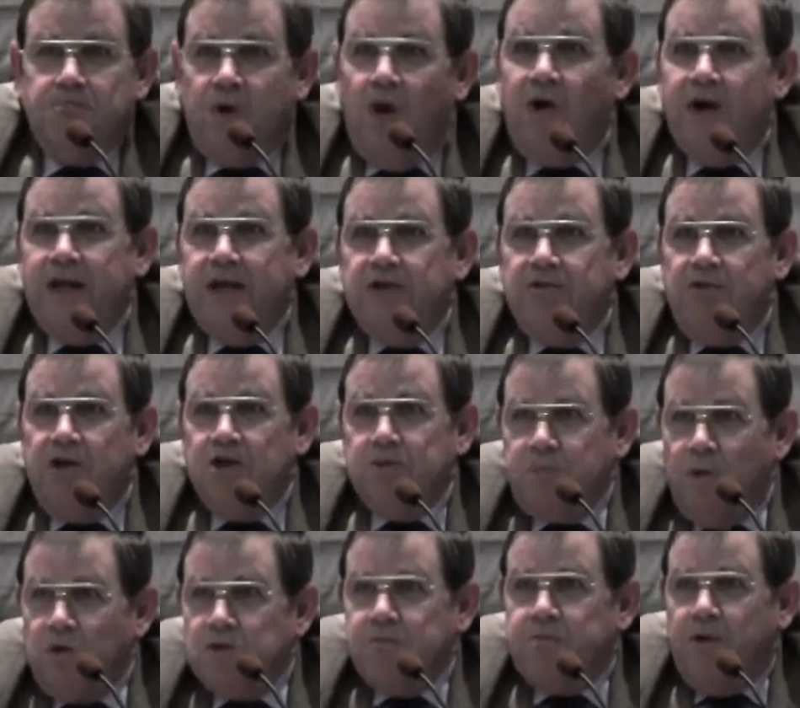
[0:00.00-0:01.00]
brought into our
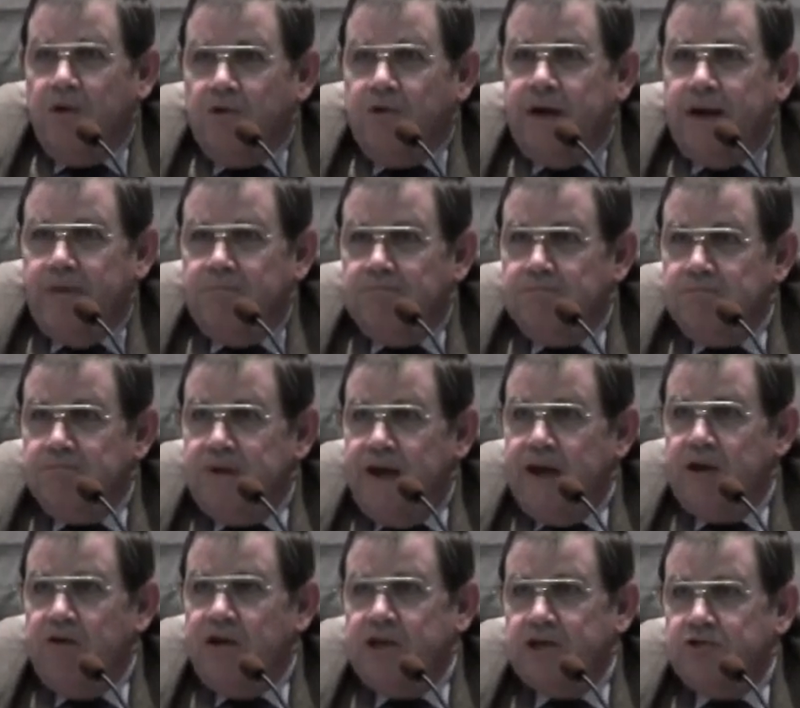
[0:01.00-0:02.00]
sports program
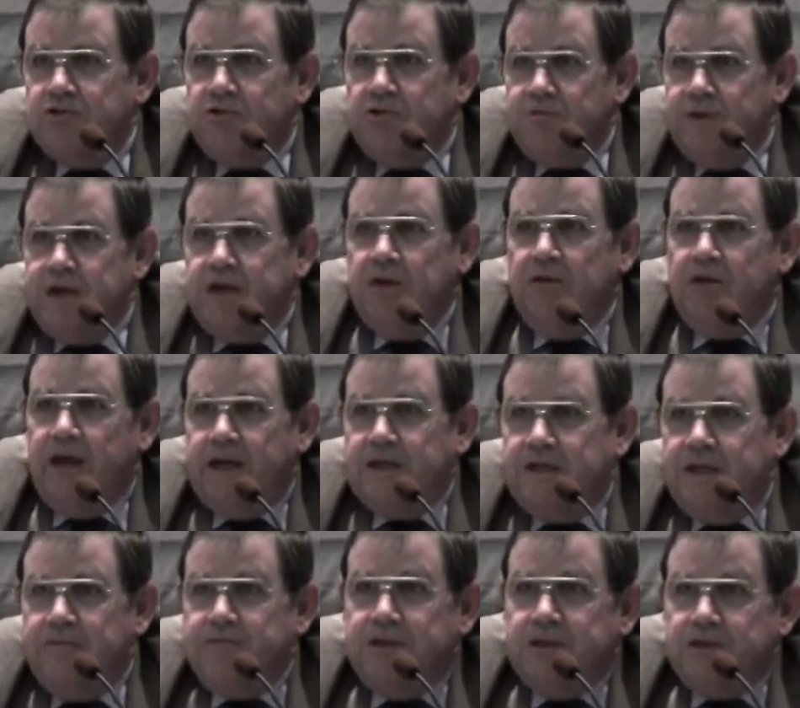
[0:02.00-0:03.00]
and our extracurricular
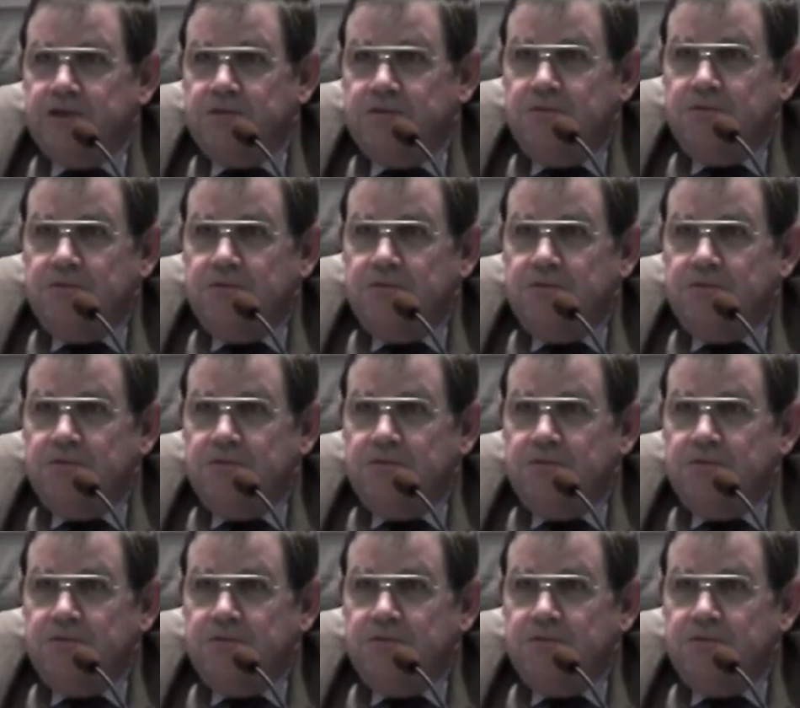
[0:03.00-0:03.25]
activities.